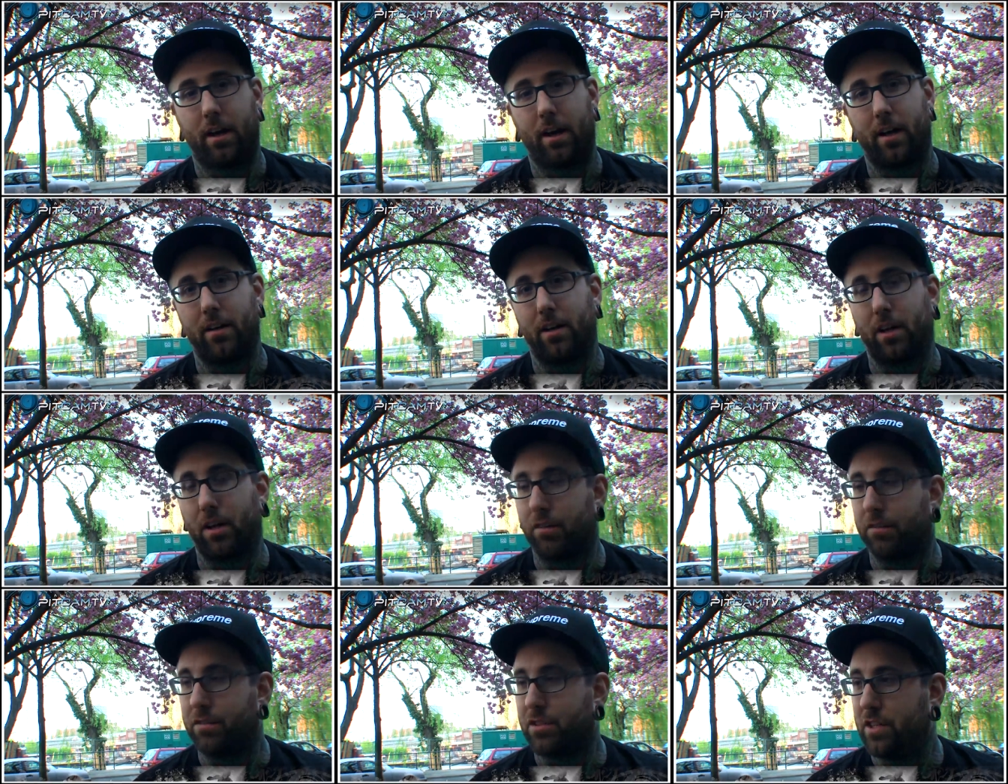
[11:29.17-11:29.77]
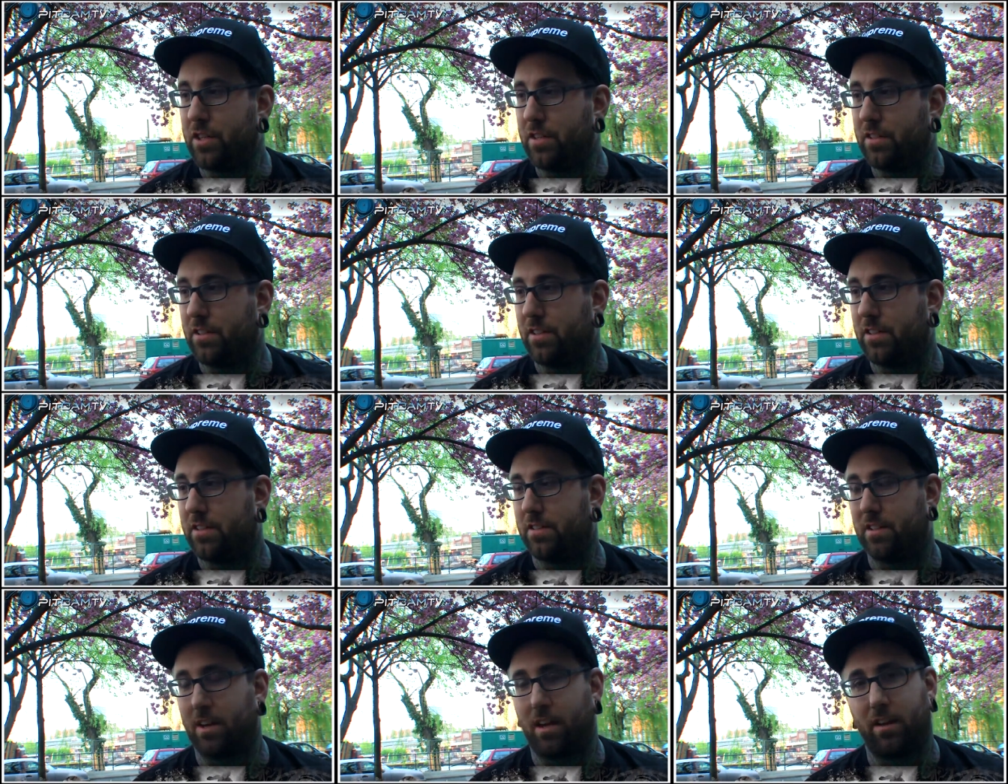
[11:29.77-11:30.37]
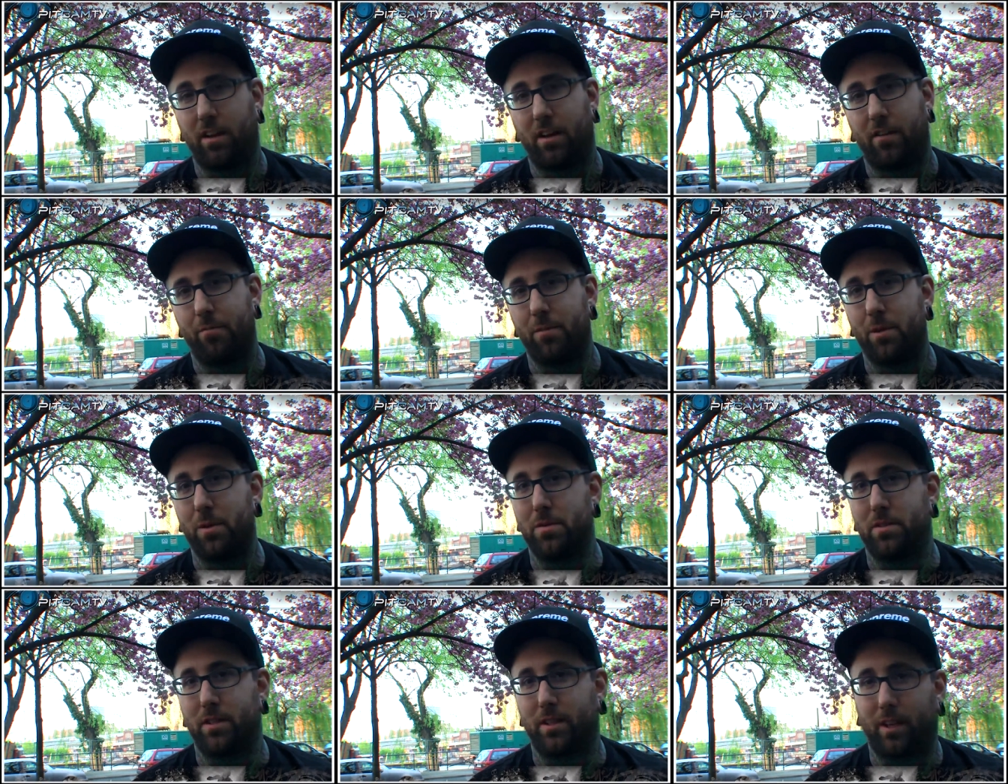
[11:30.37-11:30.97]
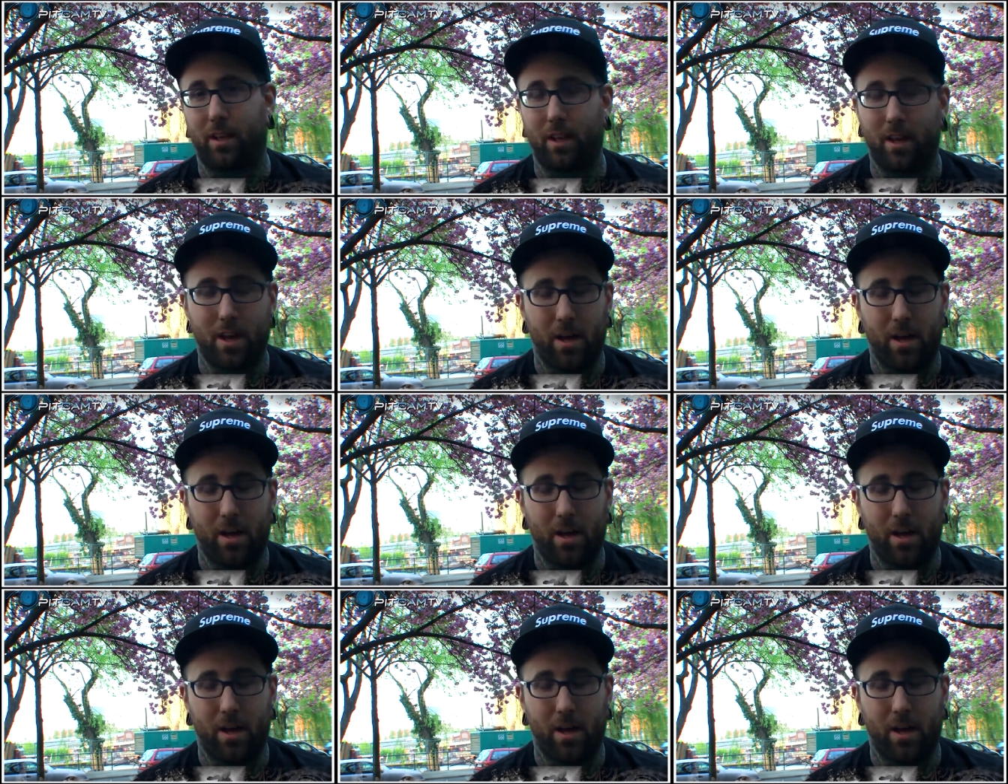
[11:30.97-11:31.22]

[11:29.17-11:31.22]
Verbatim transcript: I love Jesus and I love music.